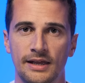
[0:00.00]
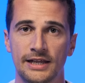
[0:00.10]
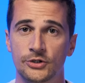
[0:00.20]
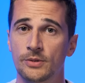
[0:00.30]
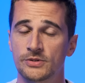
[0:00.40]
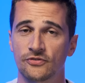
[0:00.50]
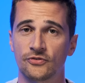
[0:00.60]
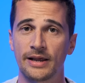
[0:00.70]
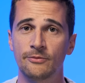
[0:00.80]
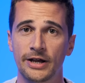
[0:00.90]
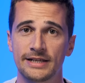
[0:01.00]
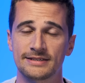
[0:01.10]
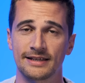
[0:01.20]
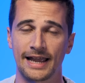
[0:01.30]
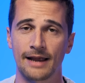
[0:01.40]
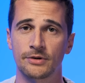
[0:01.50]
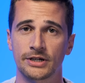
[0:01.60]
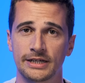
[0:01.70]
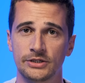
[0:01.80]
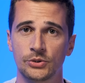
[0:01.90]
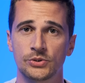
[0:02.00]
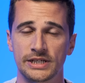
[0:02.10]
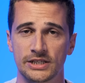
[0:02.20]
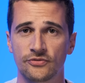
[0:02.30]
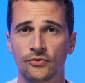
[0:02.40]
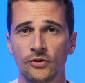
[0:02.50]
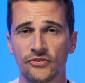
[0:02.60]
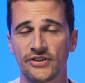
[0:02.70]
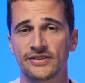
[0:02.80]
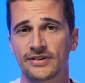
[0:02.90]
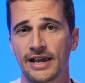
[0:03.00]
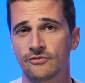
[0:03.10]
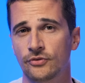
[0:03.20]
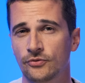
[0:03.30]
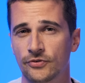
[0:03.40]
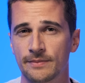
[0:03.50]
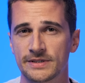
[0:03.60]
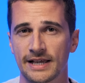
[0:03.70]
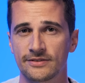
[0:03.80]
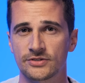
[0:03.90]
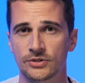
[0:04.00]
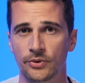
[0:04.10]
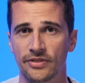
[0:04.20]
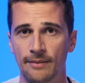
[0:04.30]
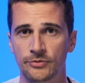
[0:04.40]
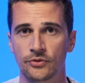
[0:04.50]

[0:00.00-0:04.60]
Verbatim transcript: In terms of frame rates, the camera can use its full 6K full-frame sensor with up